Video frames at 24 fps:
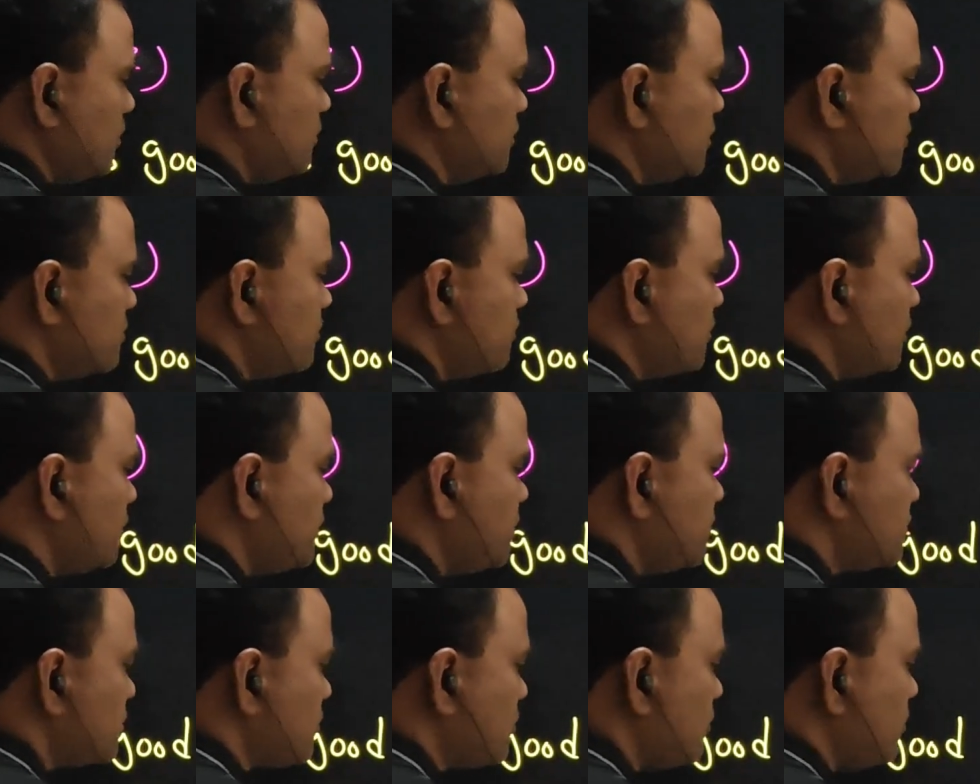Others
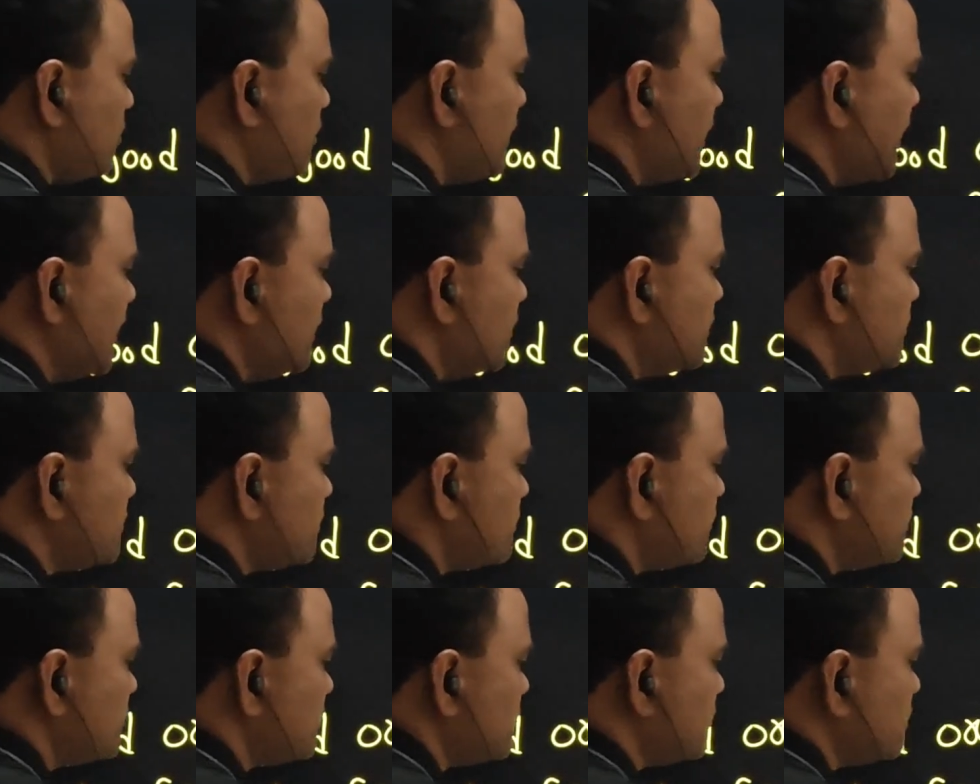is called as.
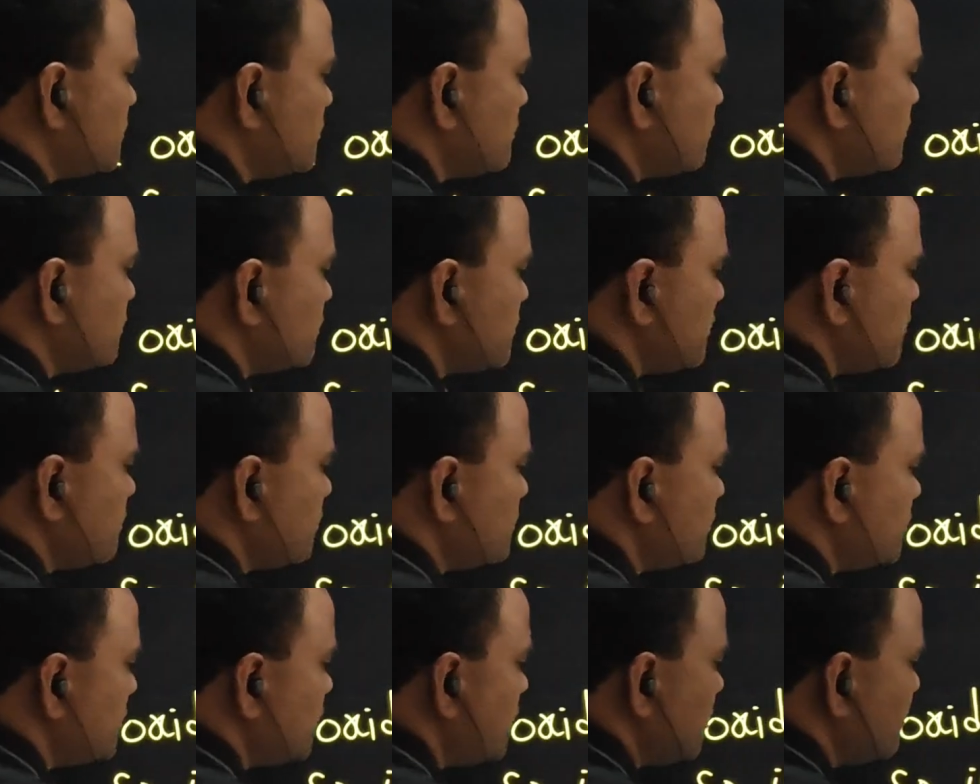
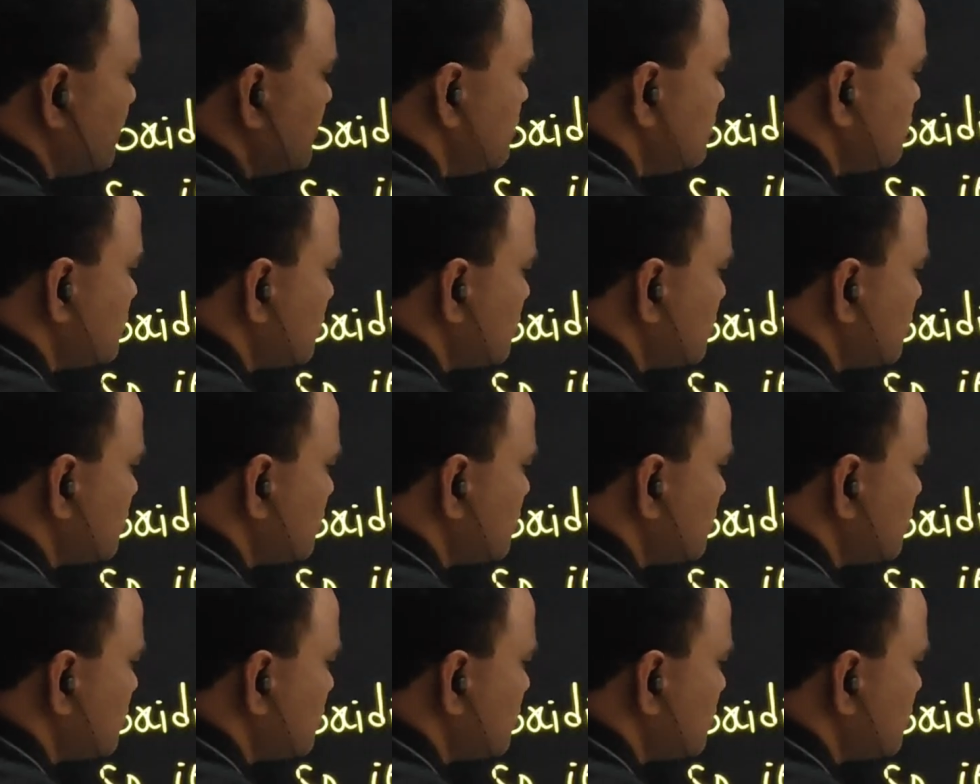Tell me,